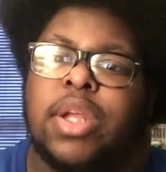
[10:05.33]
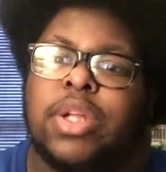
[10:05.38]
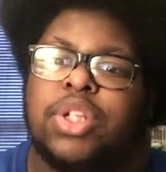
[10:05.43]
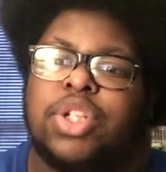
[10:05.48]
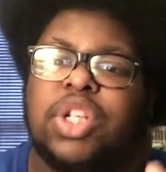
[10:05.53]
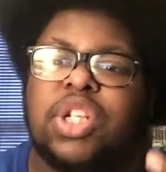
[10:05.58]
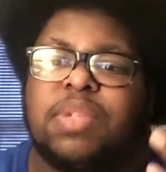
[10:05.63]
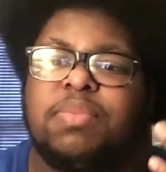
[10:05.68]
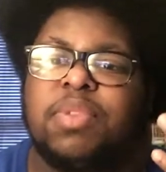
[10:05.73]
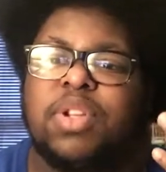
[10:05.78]

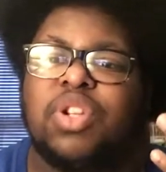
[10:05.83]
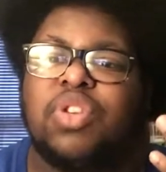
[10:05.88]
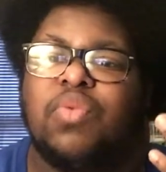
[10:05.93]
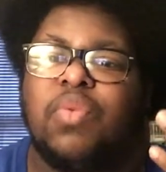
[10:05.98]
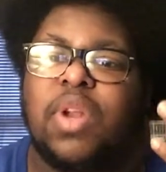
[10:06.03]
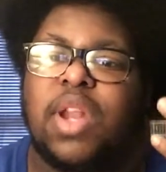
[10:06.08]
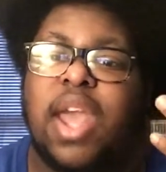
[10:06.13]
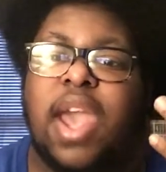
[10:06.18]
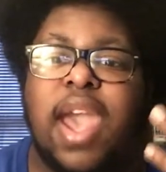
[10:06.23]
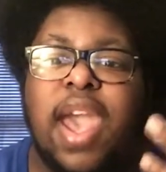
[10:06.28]
She's been
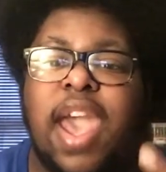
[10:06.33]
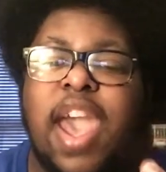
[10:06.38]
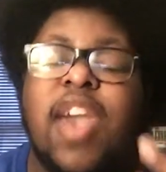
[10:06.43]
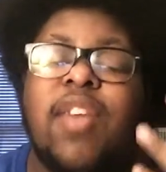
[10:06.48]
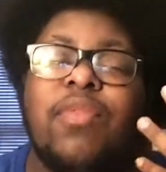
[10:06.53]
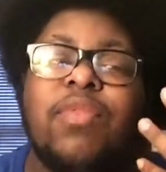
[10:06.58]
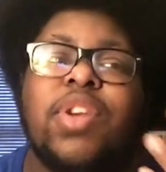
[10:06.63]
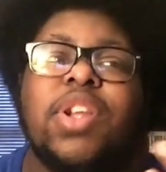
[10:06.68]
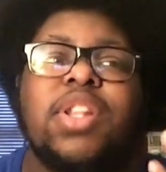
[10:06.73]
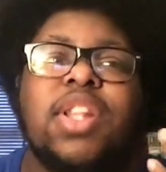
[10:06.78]
doing
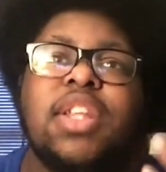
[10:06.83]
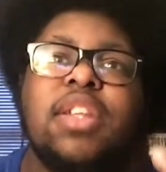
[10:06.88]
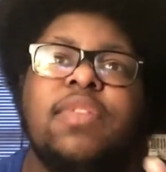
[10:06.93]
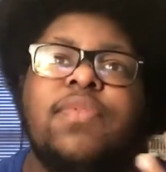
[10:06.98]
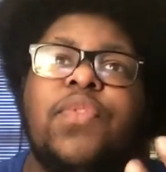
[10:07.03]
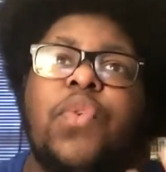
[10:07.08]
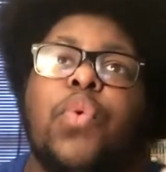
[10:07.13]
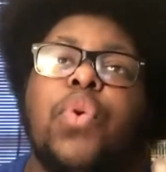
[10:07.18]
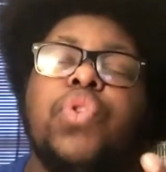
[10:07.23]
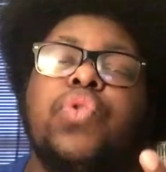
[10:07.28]
everything
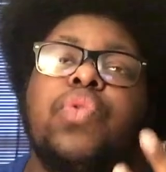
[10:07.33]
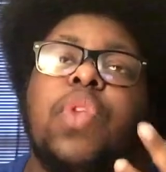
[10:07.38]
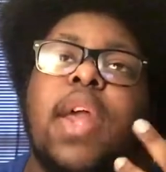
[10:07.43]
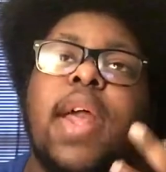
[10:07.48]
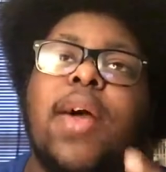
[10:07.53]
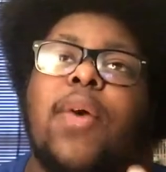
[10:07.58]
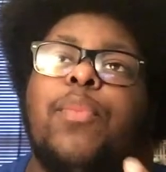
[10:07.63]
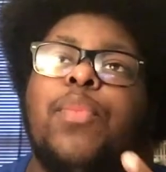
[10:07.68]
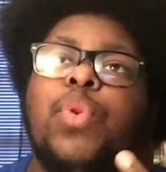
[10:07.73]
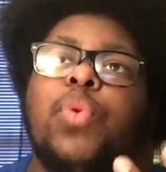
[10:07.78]
for you to
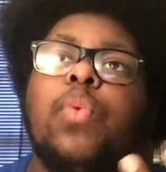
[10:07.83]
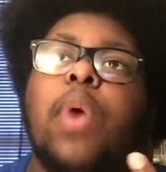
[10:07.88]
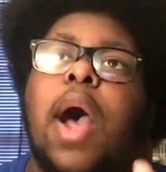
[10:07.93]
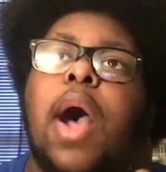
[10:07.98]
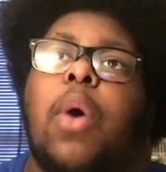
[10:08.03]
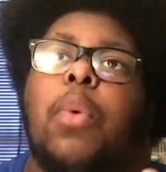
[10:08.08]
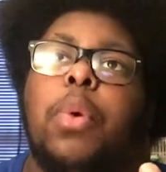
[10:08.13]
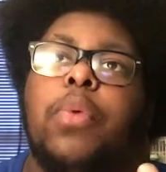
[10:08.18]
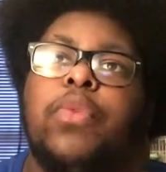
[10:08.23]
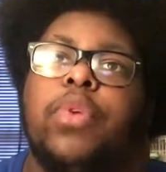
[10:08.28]
help you
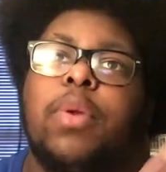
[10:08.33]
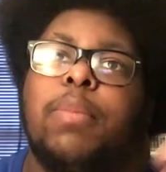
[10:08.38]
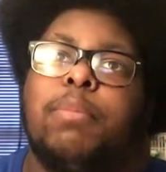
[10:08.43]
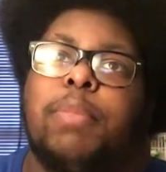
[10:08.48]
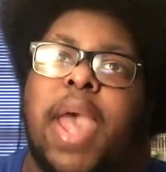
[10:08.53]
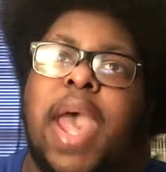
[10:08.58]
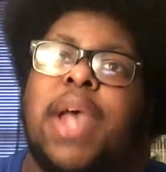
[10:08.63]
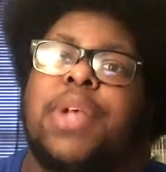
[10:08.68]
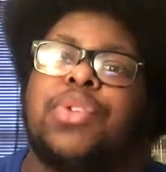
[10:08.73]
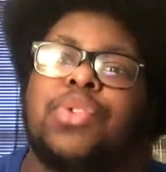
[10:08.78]
out with your
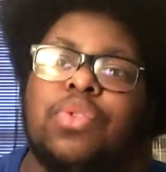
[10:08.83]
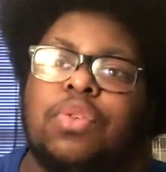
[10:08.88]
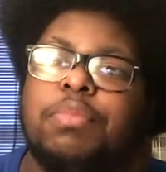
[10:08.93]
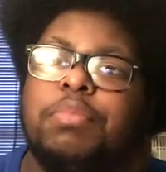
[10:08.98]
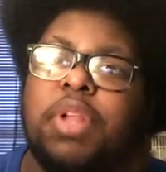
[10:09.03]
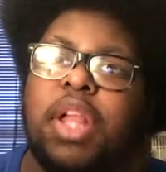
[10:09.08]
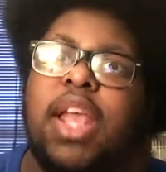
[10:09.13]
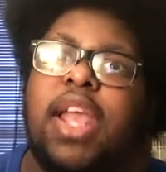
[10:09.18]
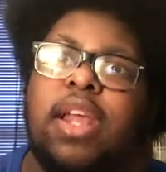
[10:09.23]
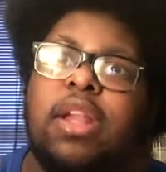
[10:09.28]
master
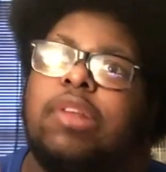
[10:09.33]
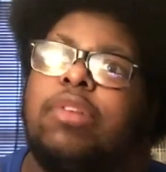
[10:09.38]
plan